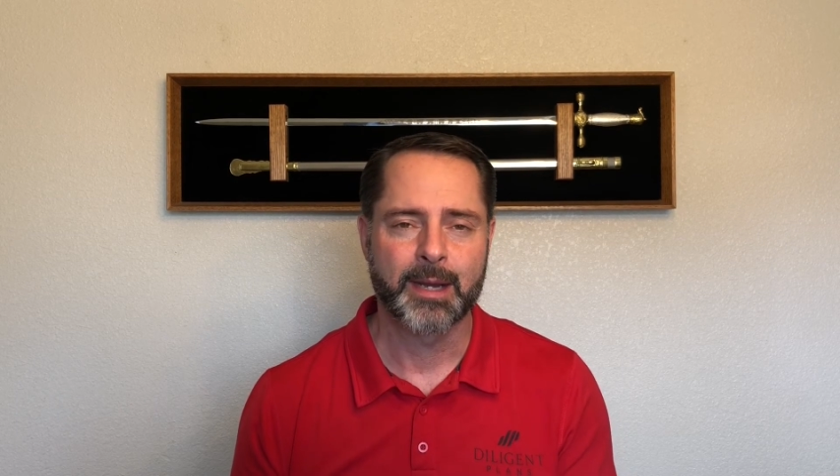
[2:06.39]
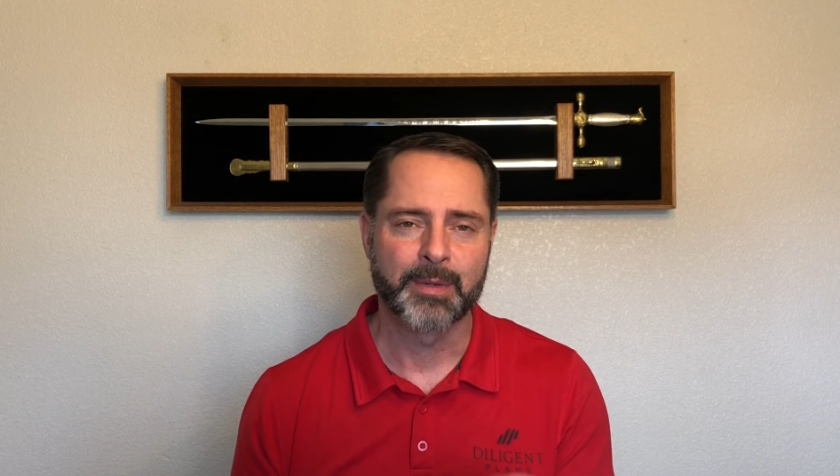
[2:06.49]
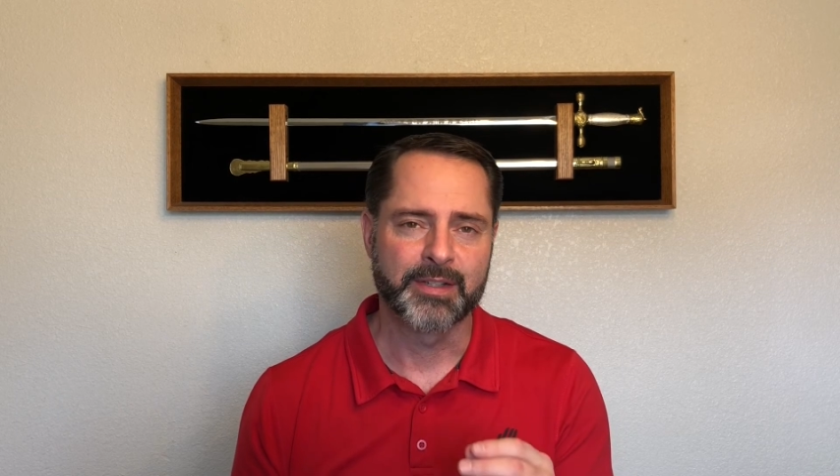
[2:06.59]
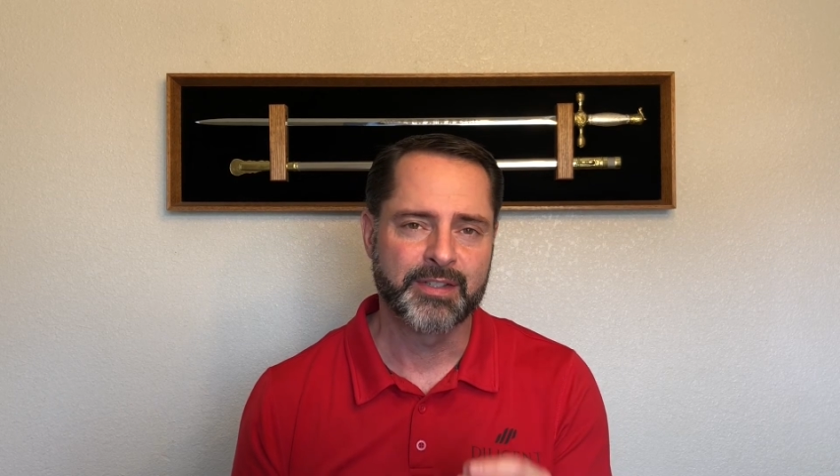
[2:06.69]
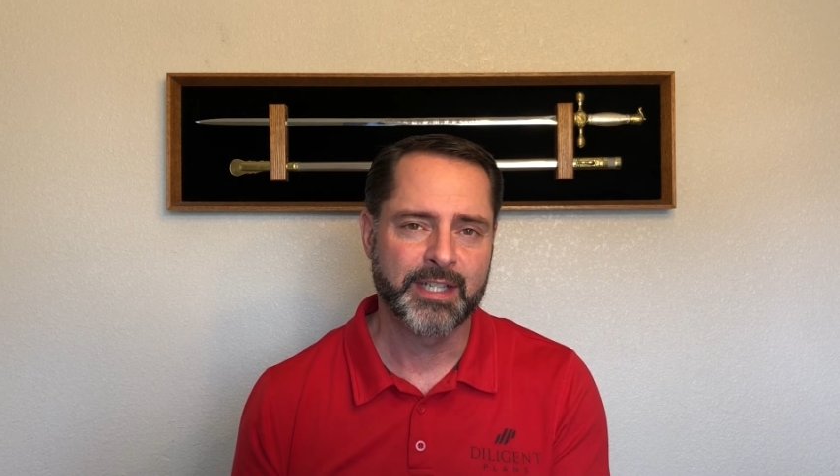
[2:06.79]
I'm
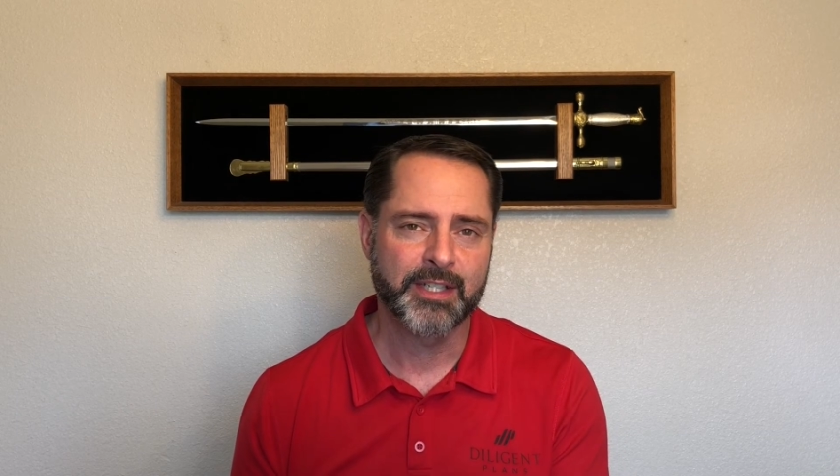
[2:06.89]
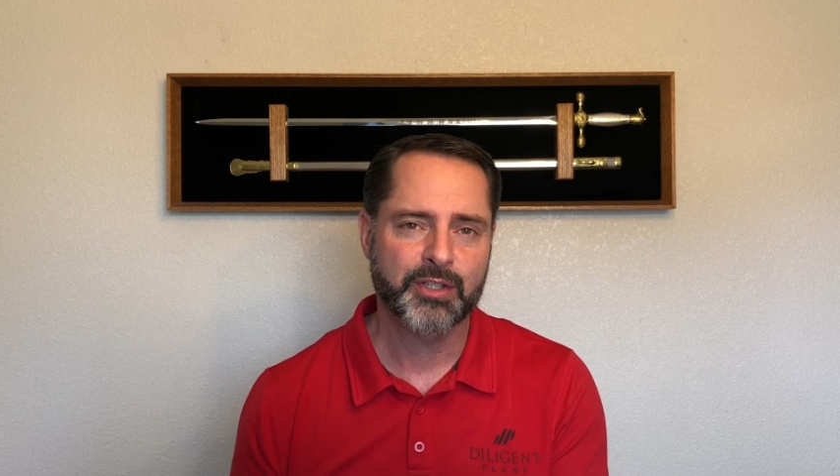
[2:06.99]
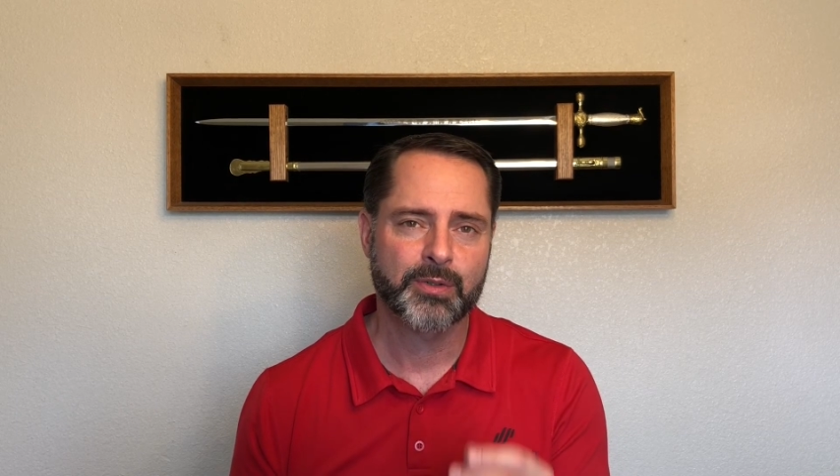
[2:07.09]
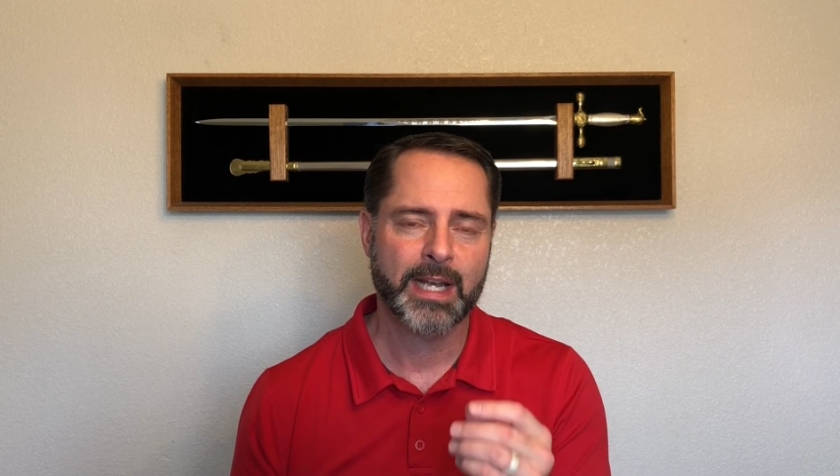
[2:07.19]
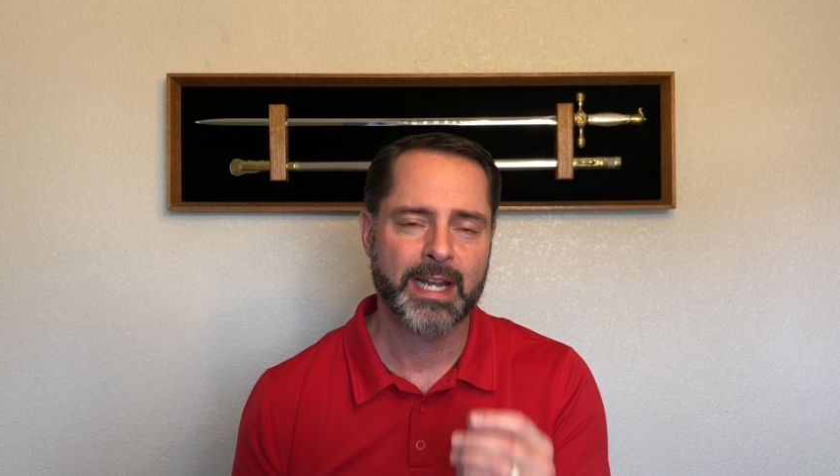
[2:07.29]
going to
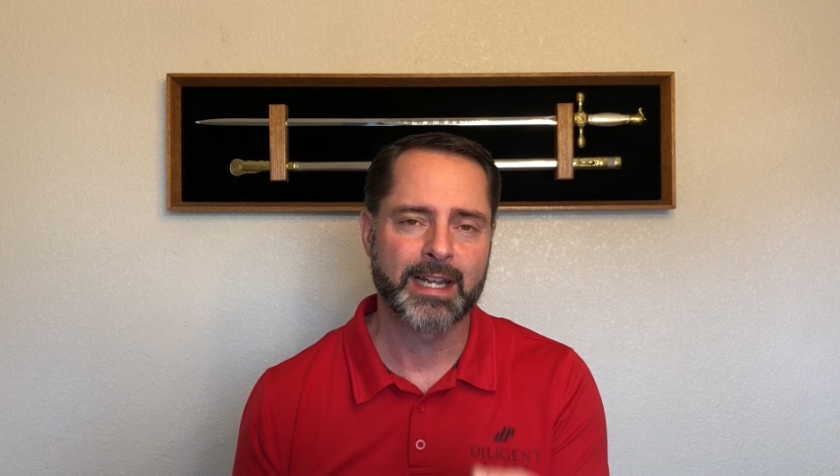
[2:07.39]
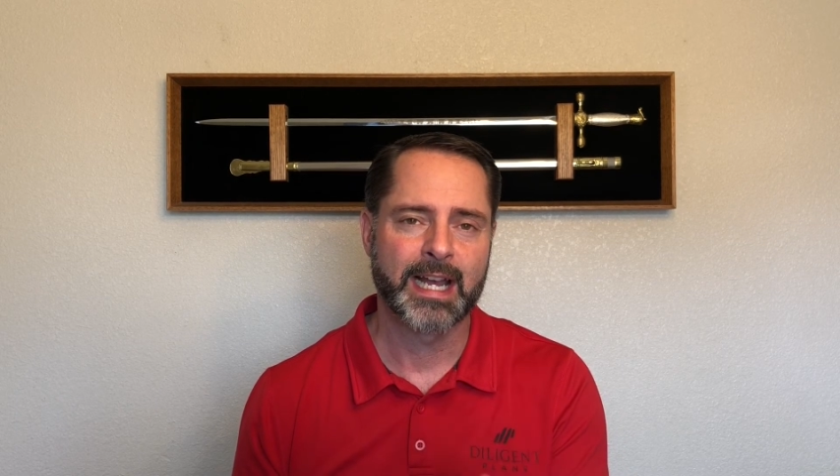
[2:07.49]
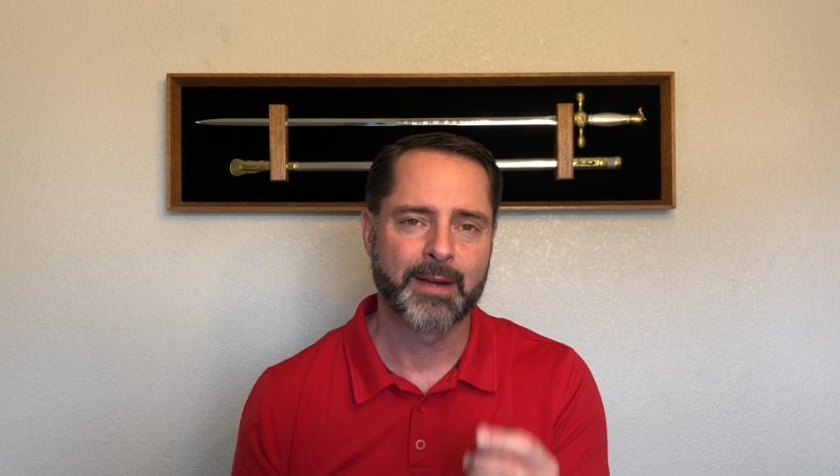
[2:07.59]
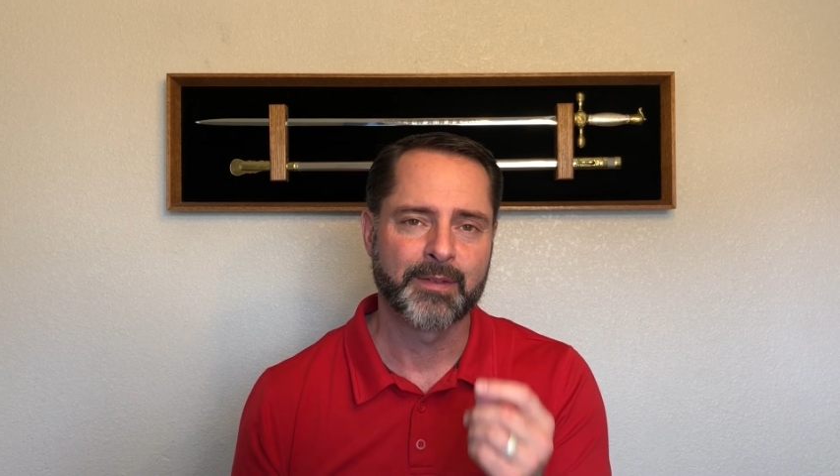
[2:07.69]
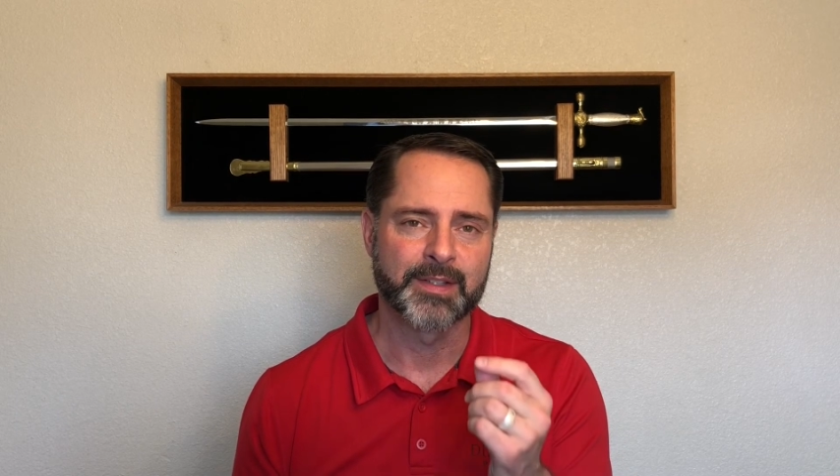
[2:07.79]
teach you how to have